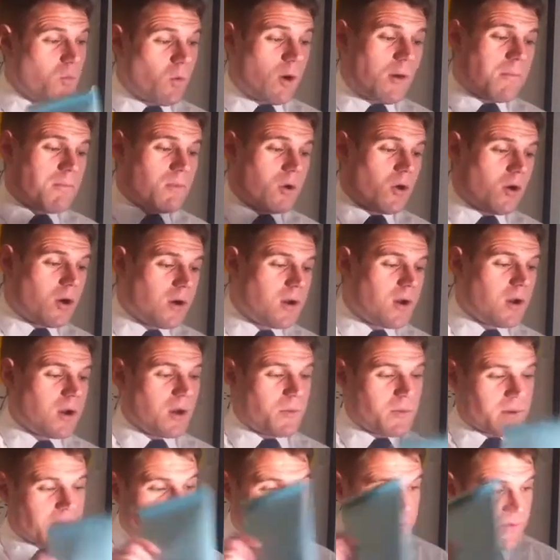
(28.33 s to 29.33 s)
One more,
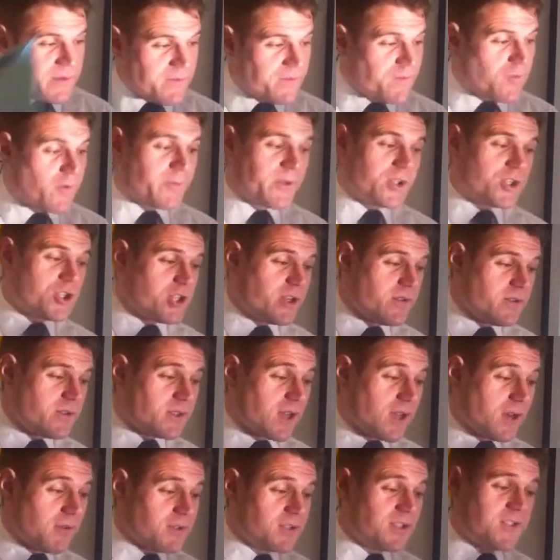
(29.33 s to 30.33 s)
I'm going to have to inform the
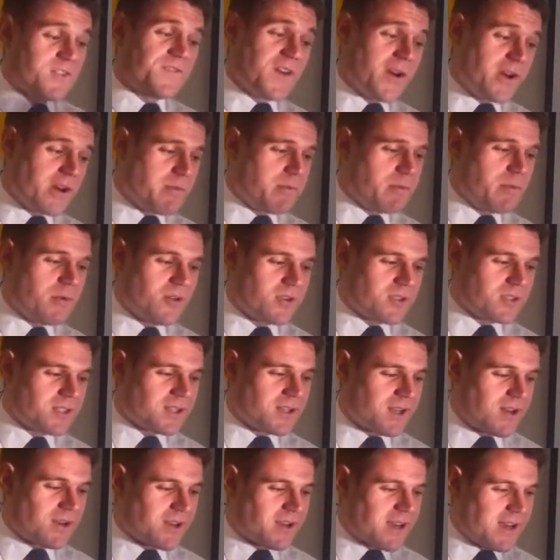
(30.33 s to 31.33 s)
tutor, which is very
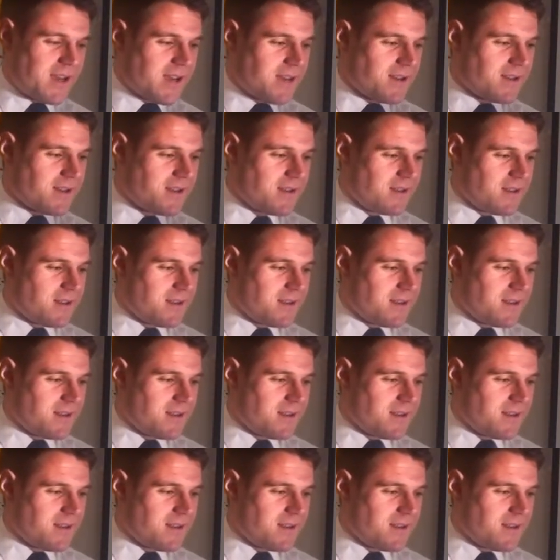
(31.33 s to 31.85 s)
important. Okay,